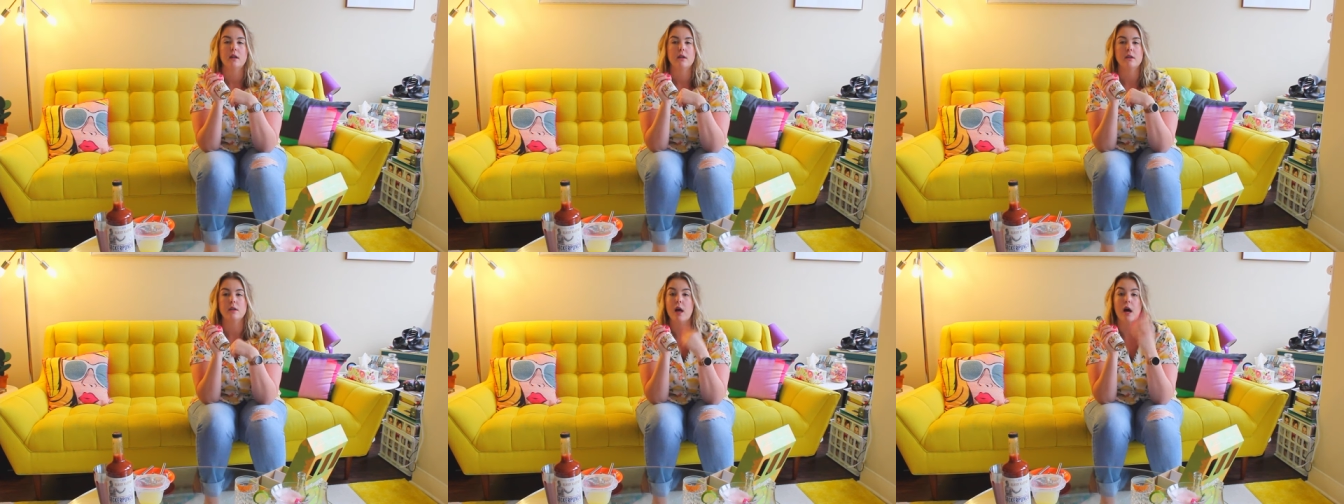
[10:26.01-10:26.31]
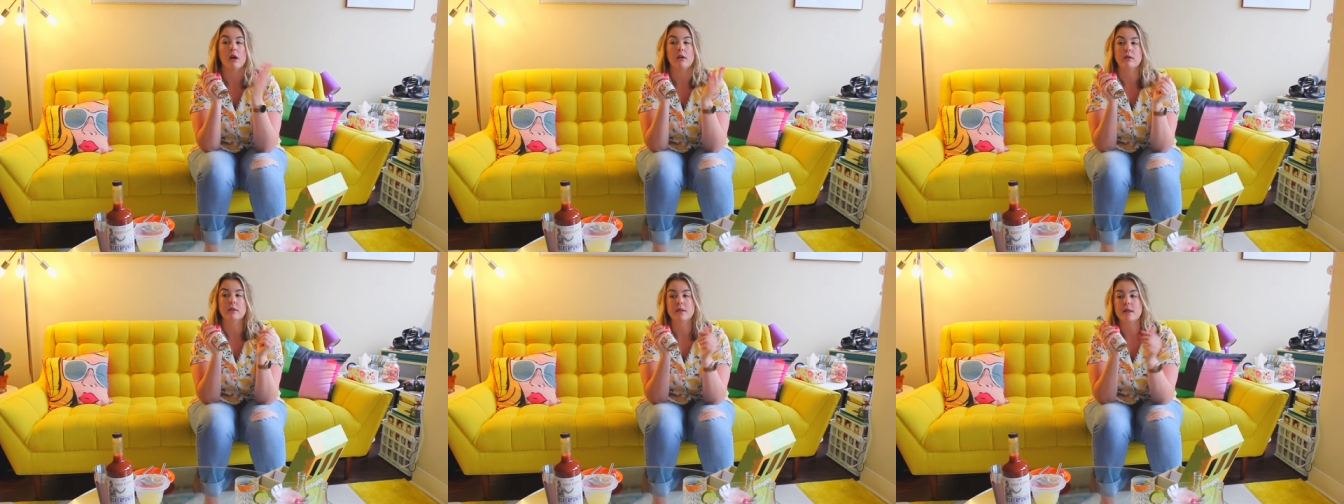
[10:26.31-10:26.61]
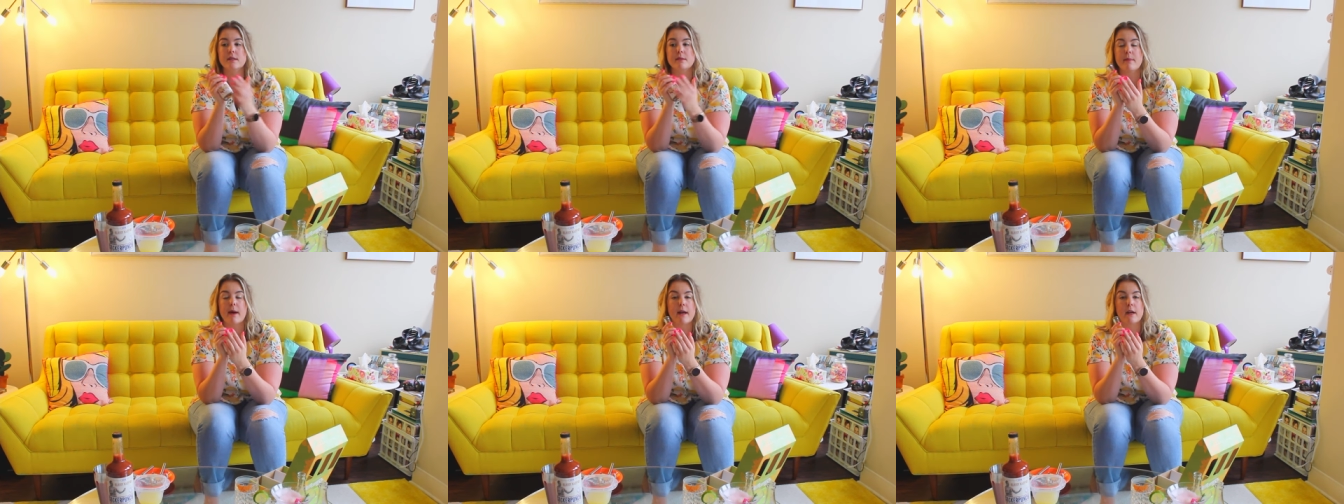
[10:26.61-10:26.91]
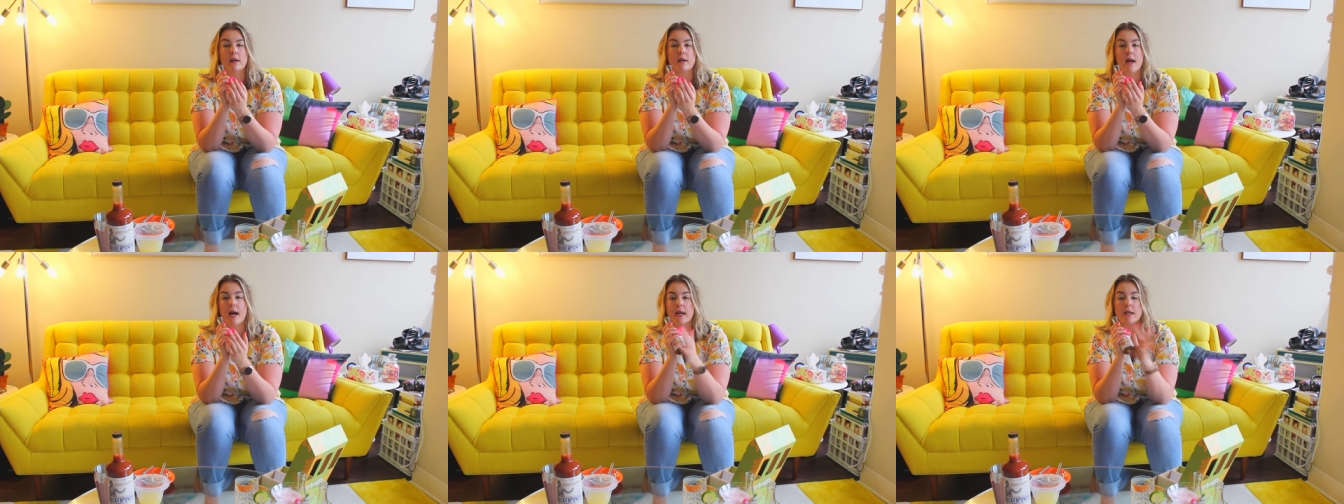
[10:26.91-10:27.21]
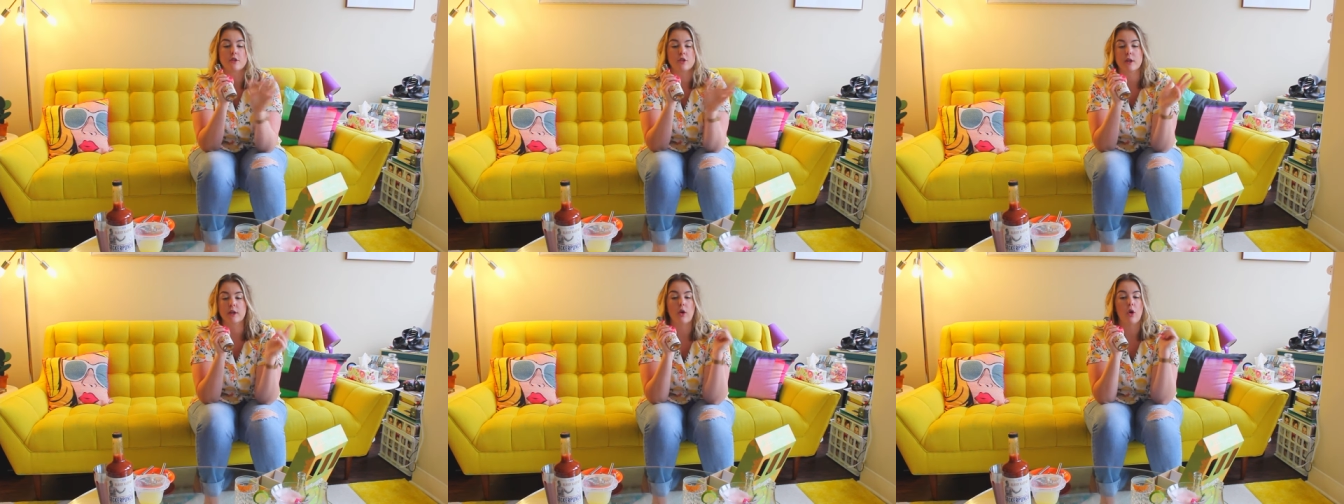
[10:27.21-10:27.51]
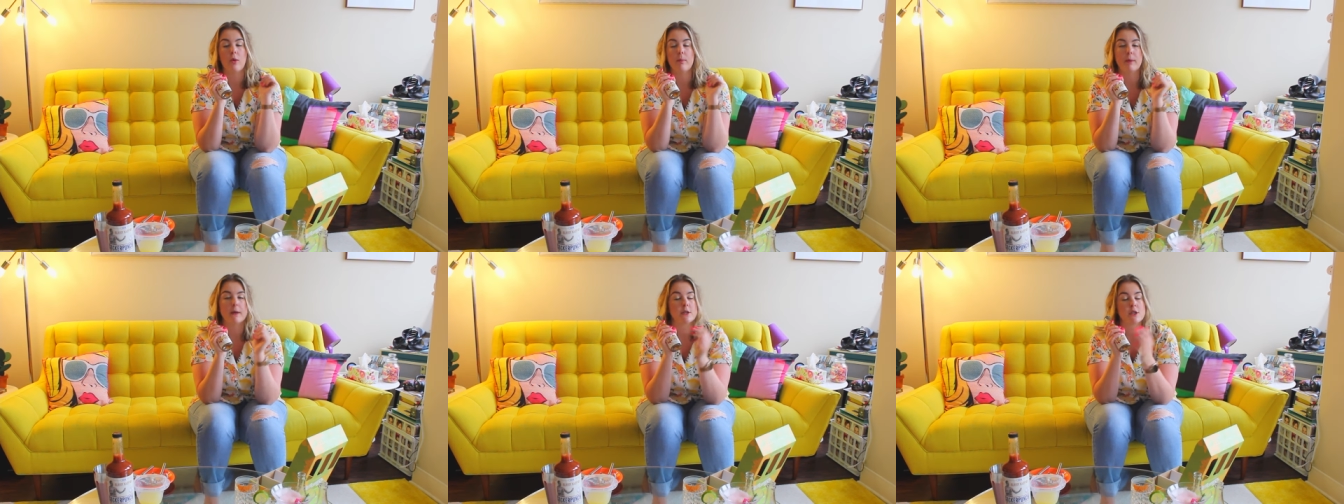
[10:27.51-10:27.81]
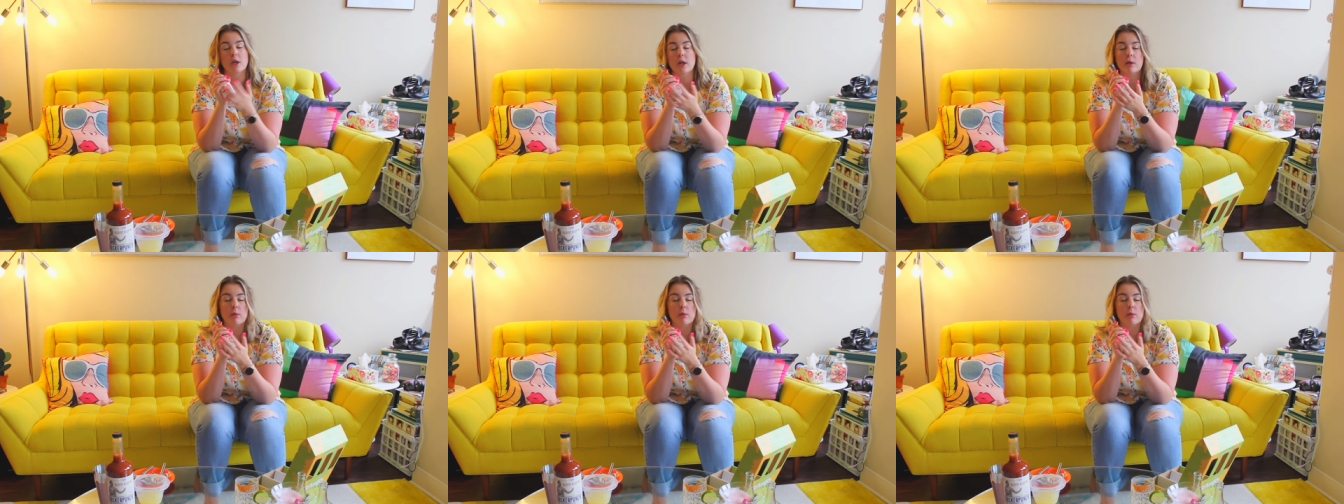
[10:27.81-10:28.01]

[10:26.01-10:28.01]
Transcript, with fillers: No, it doesn't matter. I can drink a whole pitcher.